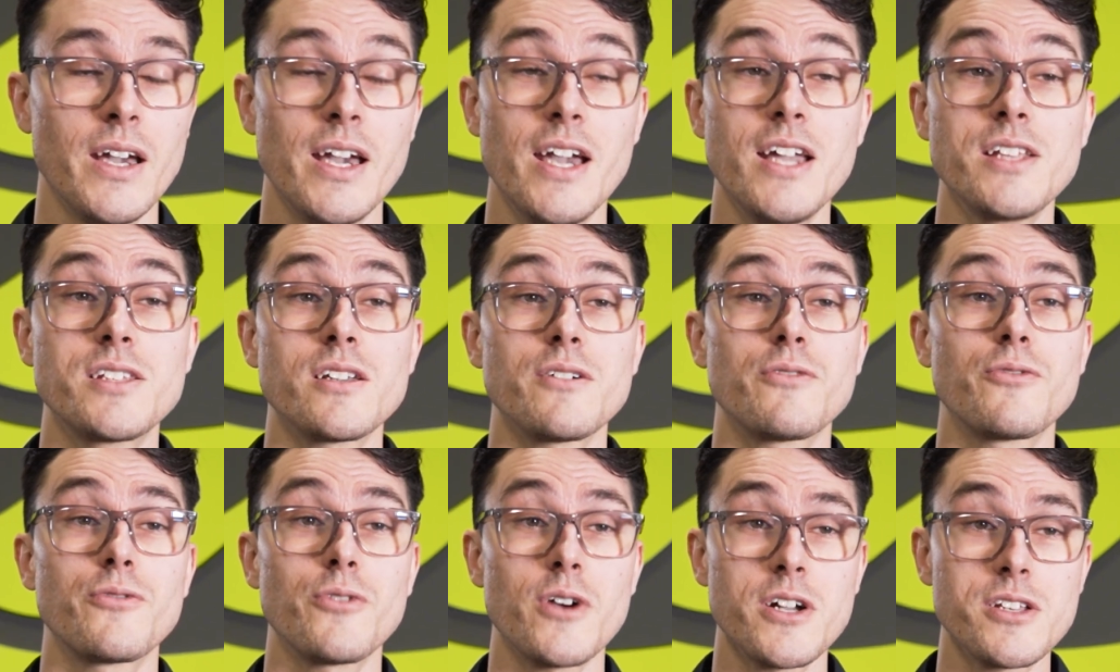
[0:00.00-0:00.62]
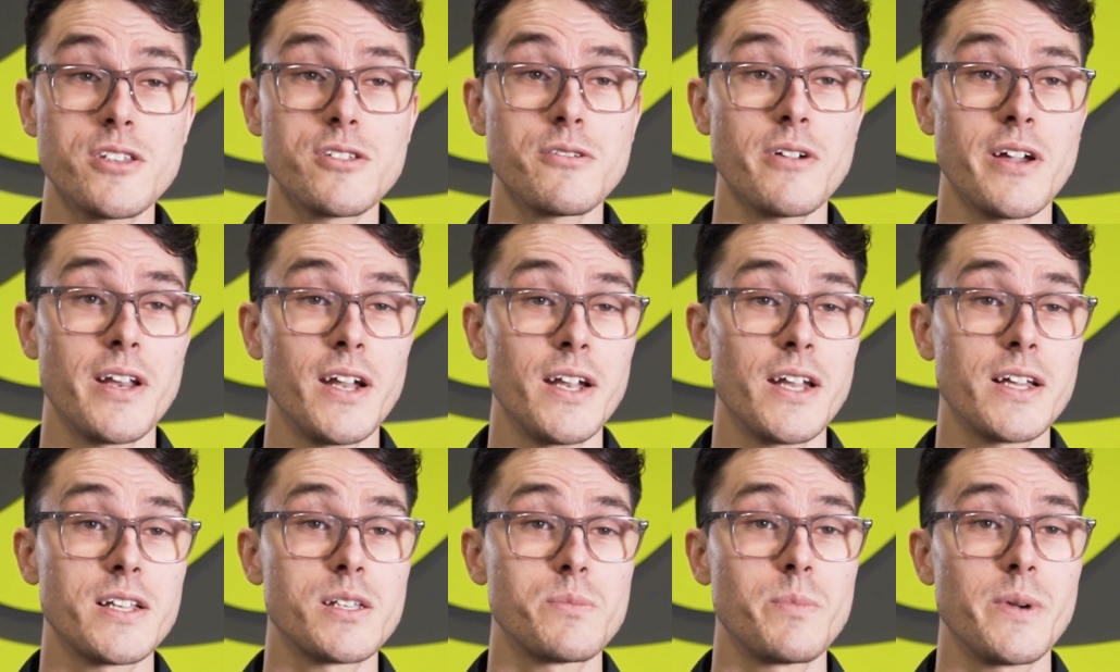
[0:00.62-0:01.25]
It's a
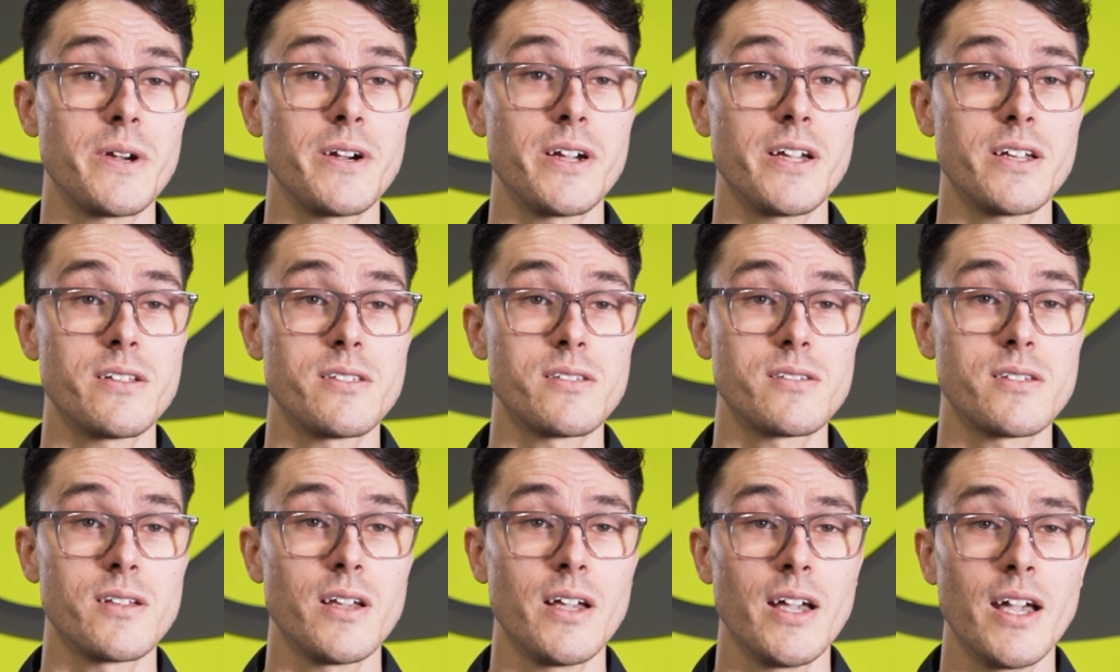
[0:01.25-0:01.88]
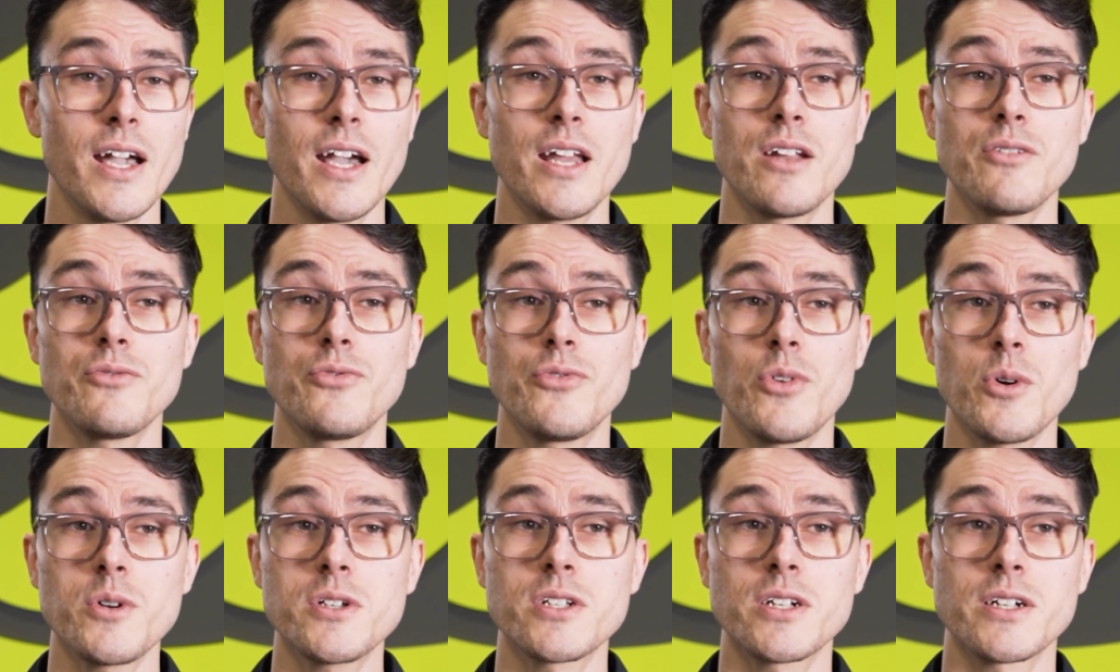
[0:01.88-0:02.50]
frustrating experience, and
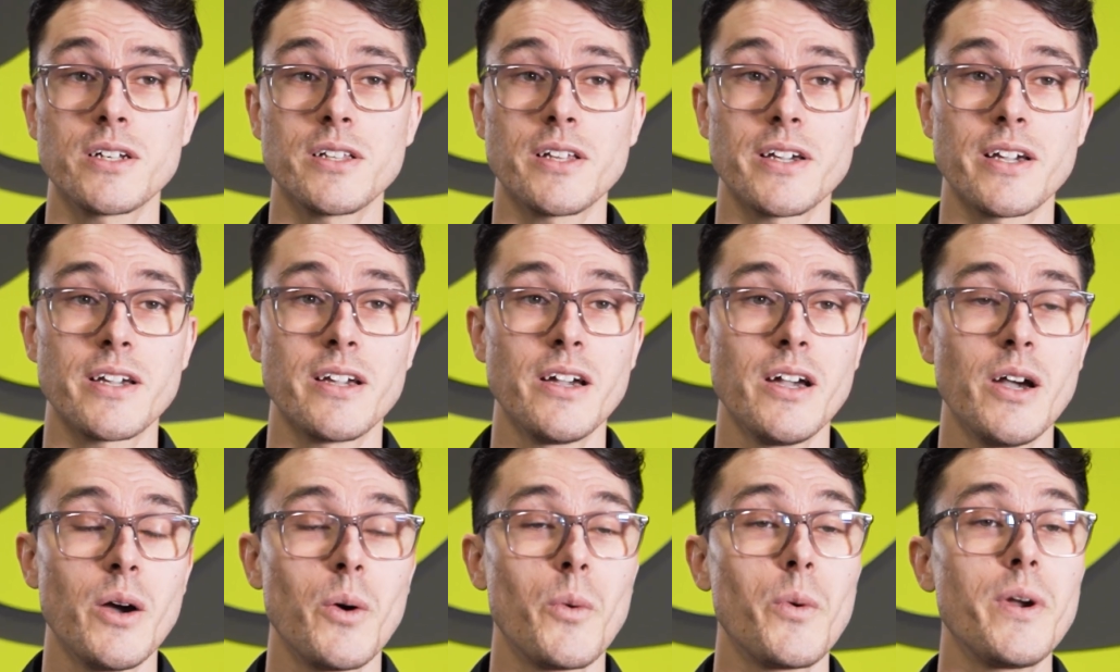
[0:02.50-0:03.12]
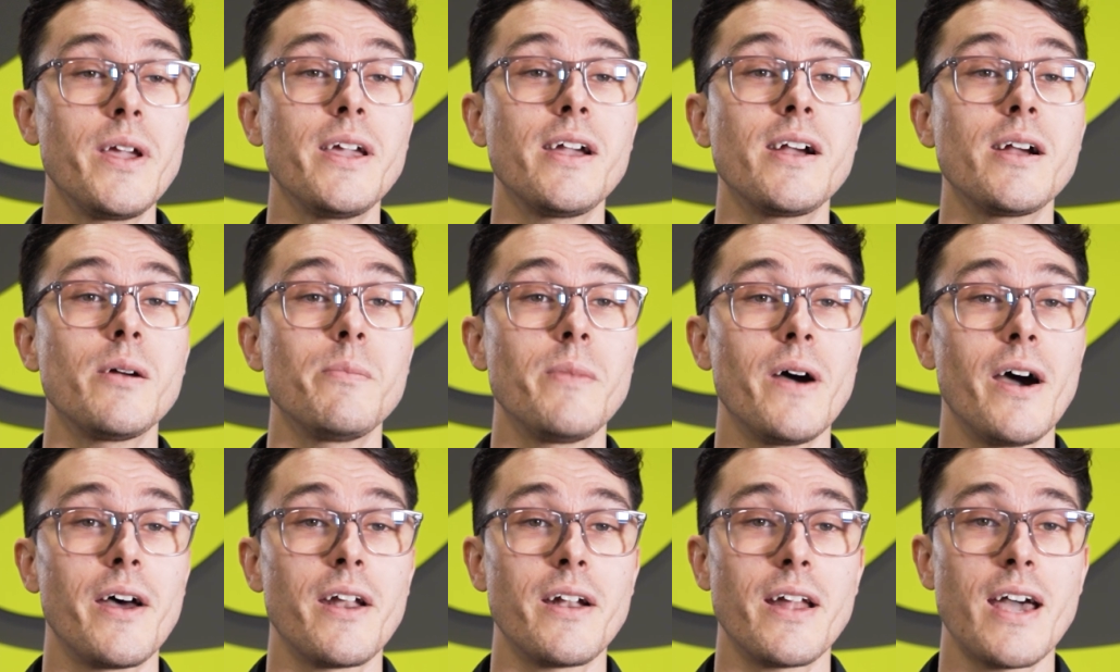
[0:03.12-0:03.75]
unfortunately, we hear
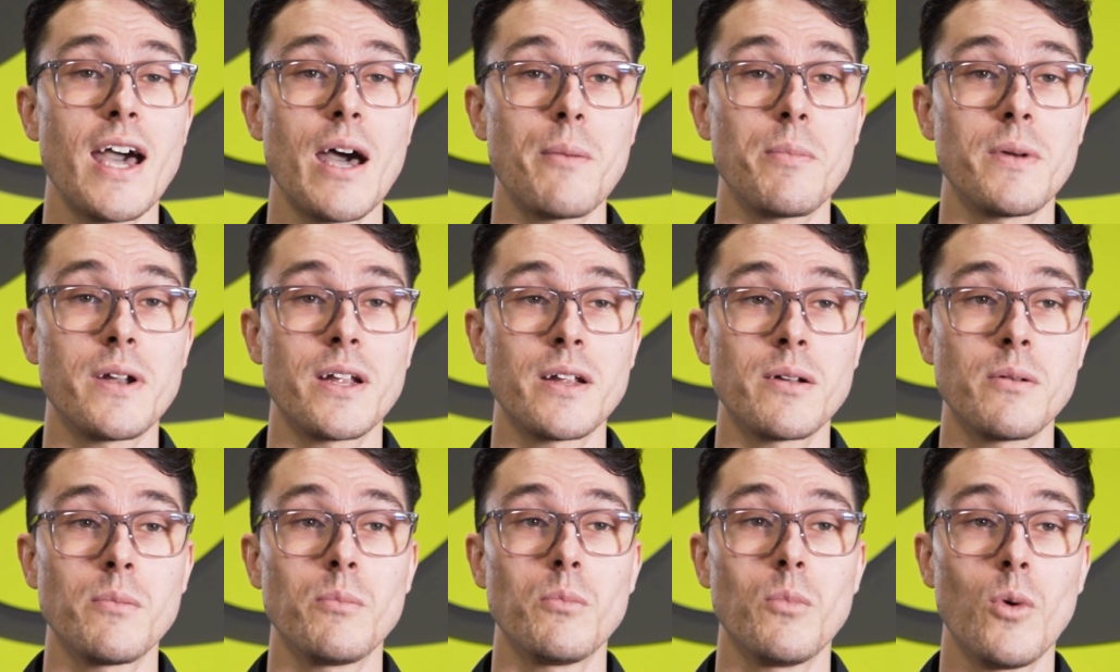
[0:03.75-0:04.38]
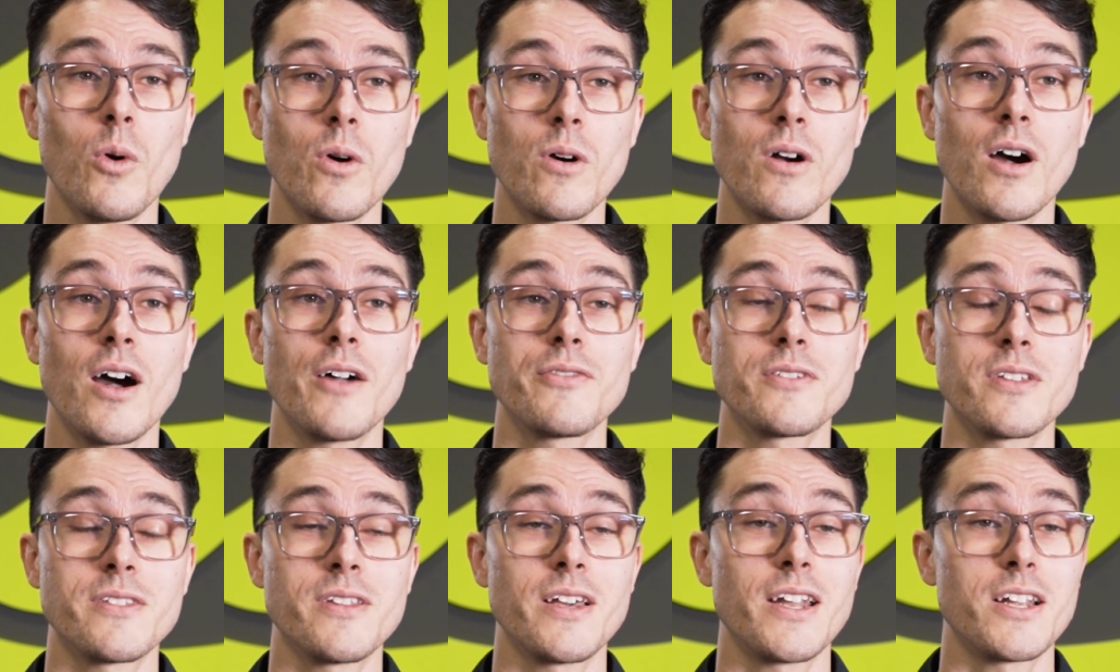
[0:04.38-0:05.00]
about it happening more
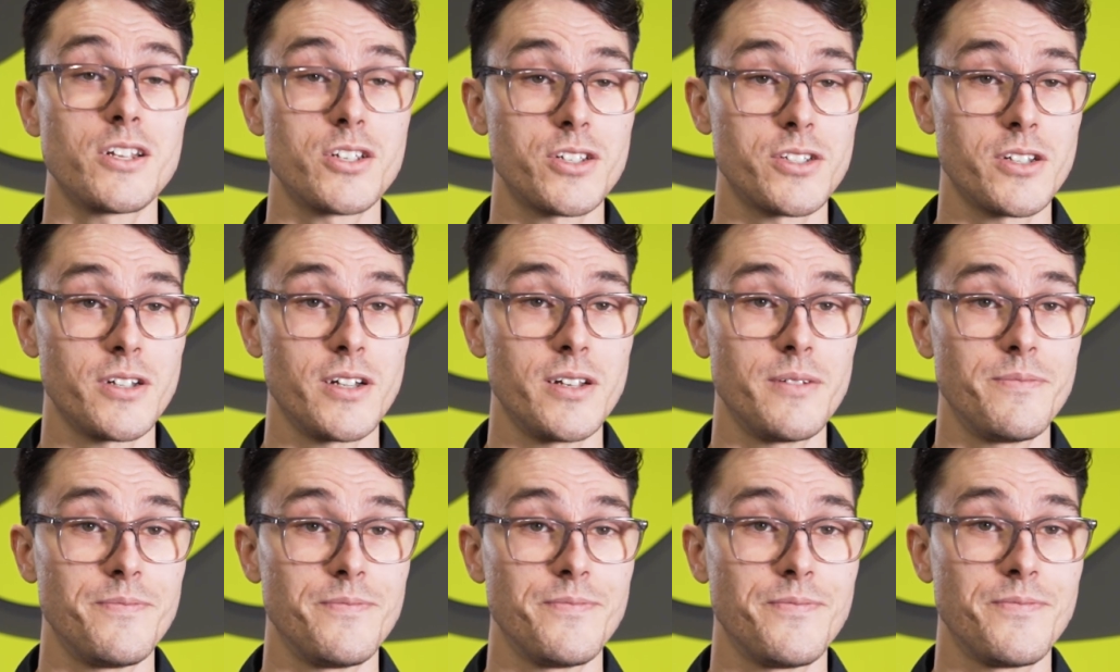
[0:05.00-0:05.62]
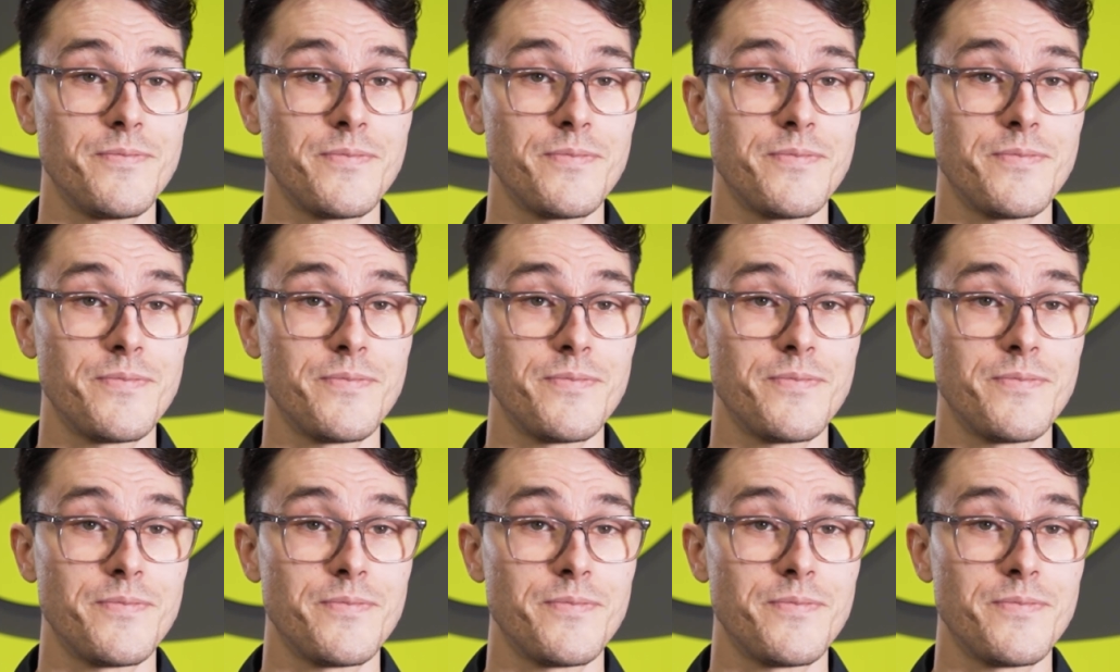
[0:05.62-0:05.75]
often than it should.